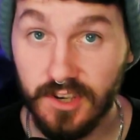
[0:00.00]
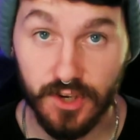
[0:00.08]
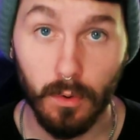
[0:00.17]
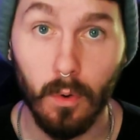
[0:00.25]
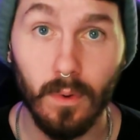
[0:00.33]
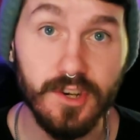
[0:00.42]

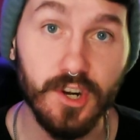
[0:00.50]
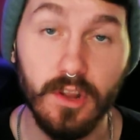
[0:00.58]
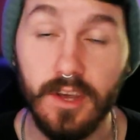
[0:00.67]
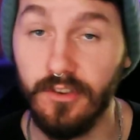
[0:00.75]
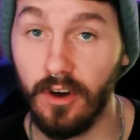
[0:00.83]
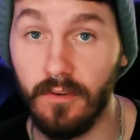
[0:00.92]
So
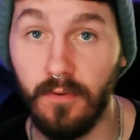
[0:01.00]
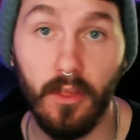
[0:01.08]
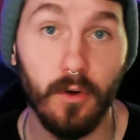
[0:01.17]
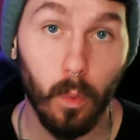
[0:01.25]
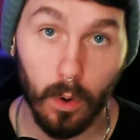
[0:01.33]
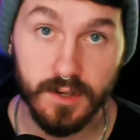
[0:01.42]
originally
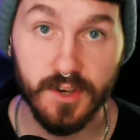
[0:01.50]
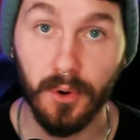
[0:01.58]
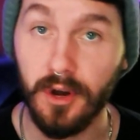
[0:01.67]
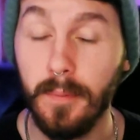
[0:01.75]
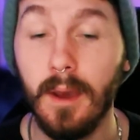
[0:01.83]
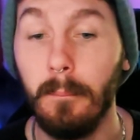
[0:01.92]
DugFather was
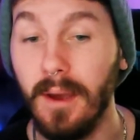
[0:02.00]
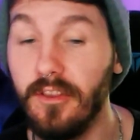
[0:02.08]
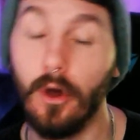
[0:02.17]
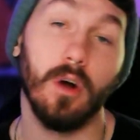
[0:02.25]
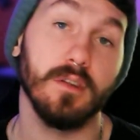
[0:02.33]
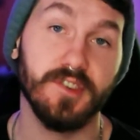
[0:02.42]
going to be a
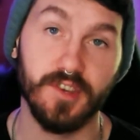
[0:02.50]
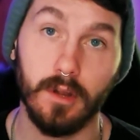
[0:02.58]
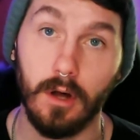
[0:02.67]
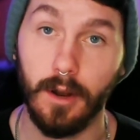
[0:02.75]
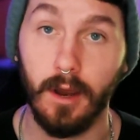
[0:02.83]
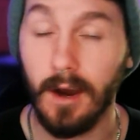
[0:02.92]
mint on
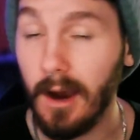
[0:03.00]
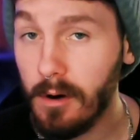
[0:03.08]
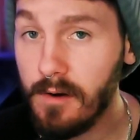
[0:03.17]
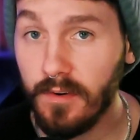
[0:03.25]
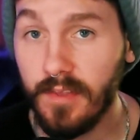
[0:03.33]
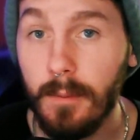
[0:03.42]
Solana.
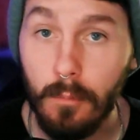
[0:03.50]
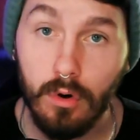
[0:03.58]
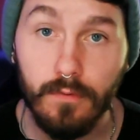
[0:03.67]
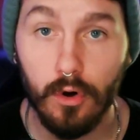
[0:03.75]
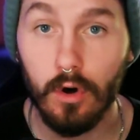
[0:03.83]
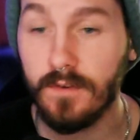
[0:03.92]
However, they
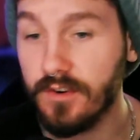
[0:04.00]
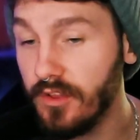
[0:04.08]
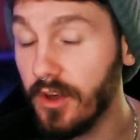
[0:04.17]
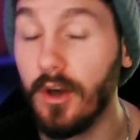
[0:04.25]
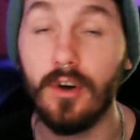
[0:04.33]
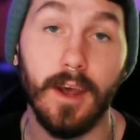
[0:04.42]
moved over to
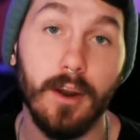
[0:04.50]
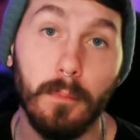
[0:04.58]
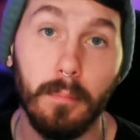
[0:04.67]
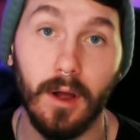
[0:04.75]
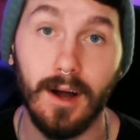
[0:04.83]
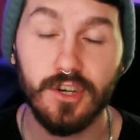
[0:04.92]
the
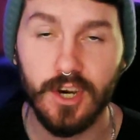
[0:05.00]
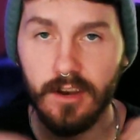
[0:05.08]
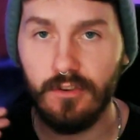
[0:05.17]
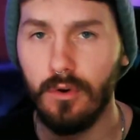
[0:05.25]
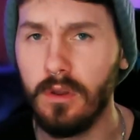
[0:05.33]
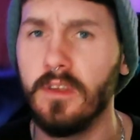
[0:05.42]
Cardano
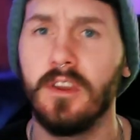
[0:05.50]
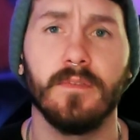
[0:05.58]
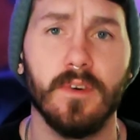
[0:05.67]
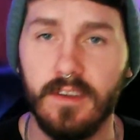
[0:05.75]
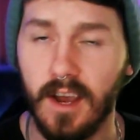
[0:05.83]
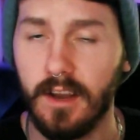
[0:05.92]
blockchain due to the
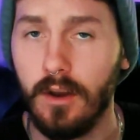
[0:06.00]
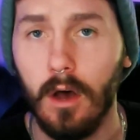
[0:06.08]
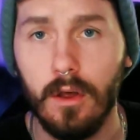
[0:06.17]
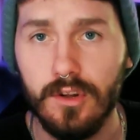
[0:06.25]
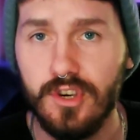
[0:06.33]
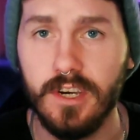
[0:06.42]
different
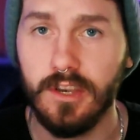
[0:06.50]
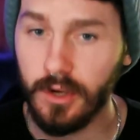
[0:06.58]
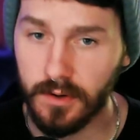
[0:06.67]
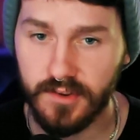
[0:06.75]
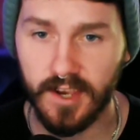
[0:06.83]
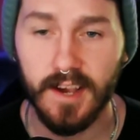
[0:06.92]
technology and
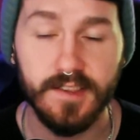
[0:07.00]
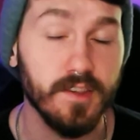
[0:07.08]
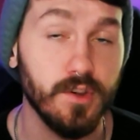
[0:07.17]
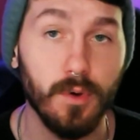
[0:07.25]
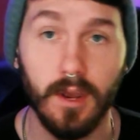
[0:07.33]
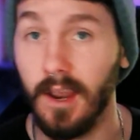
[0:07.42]
use
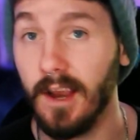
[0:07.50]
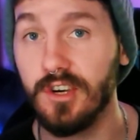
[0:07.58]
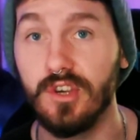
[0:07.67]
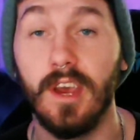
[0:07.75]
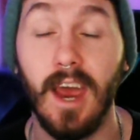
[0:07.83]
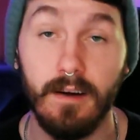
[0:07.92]
cases you can
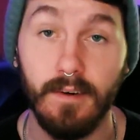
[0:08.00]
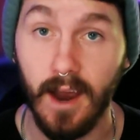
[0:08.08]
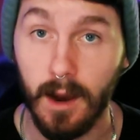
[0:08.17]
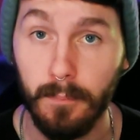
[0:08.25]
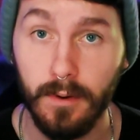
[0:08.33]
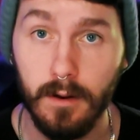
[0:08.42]
actually have
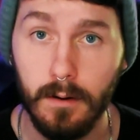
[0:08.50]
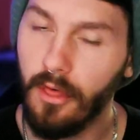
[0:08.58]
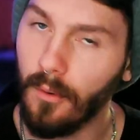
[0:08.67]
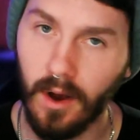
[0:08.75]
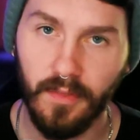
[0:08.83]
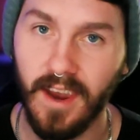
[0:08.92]
happen
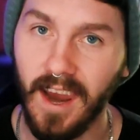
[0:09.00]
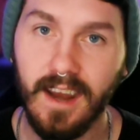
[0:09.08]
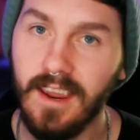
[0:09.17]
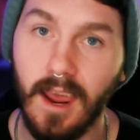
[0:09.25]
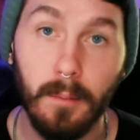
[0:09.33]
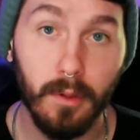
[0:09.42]
throughout the
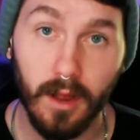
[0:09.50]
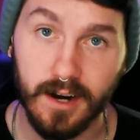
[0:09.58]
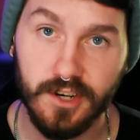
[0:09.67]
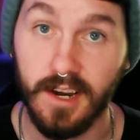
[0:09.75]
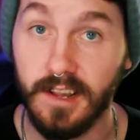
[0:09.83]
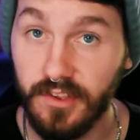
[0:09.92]
ADA
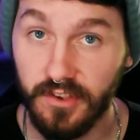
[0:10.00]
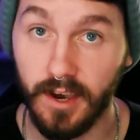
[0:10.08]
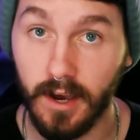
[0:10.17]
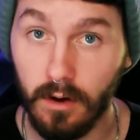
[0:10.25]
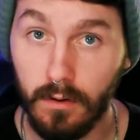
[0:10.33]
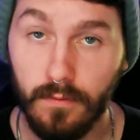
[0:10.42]
blockchain
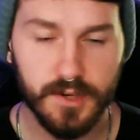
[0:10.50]
itself.